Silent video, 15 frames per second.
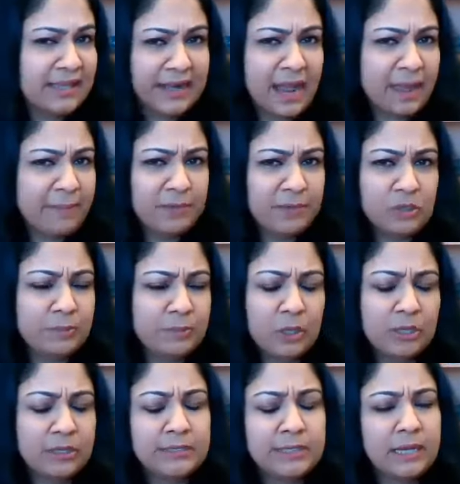that happen to me
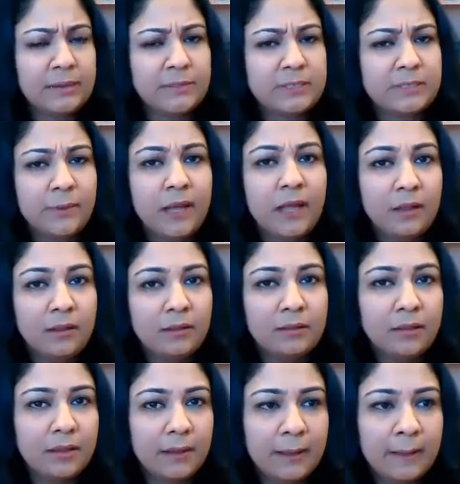all the time as
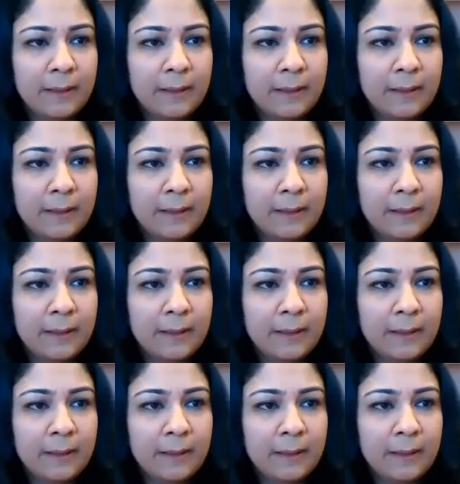well."